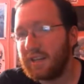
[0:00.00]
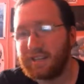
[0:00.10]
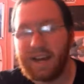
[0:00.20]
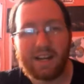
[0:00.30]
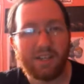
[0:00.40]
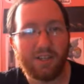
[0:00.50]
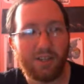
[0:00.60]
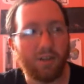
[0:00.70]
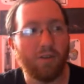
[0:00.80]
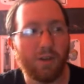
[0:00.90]
that
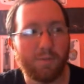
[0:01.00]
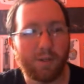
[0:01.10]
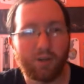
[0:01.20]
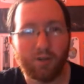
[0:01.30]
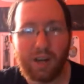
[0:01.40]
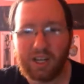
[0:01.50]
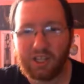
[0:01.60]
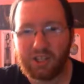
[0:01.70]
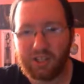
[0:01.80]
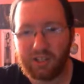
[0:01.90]
Necrozma crashed